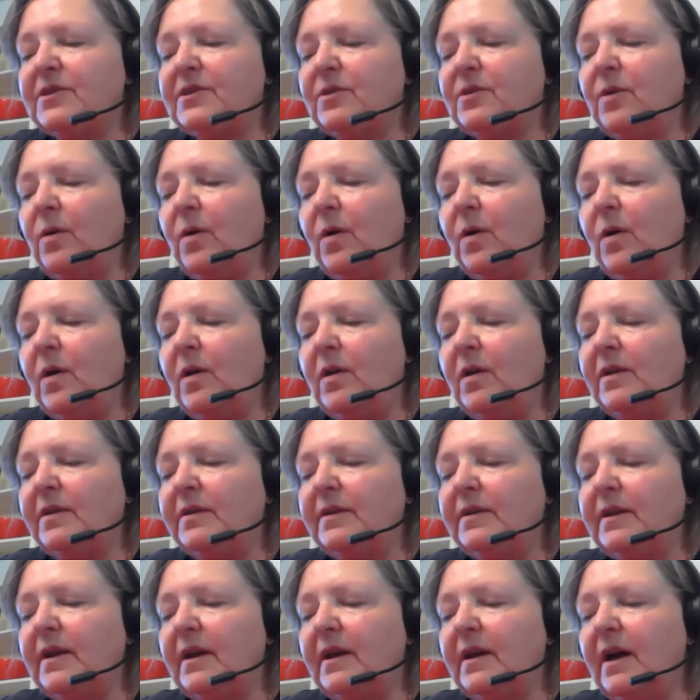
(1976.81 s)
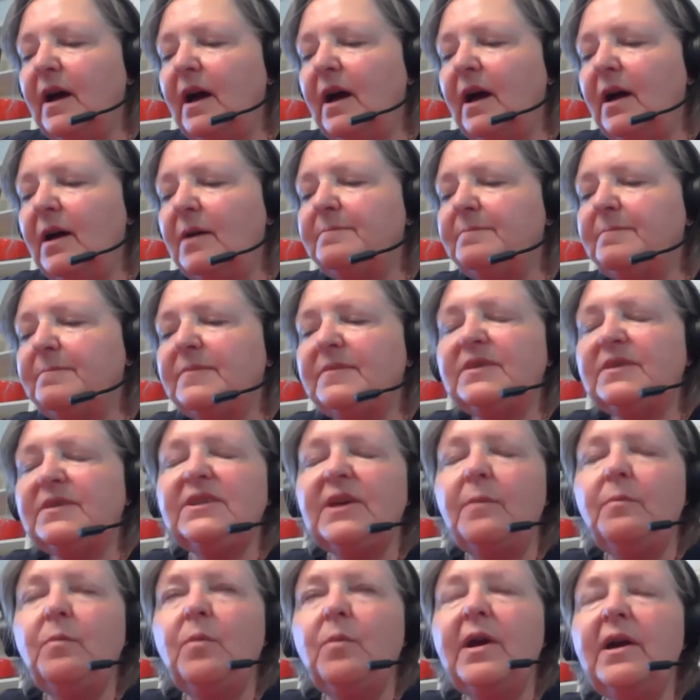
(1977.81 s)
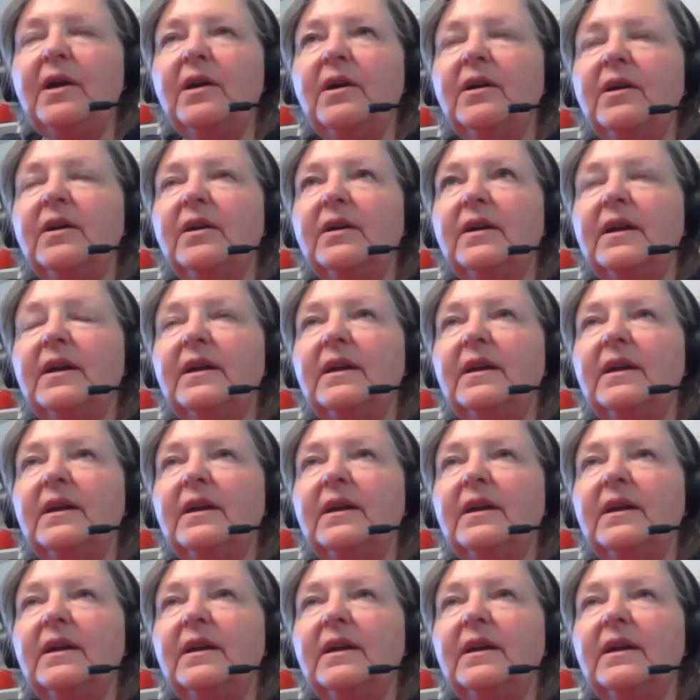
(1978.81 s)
called Somewhere,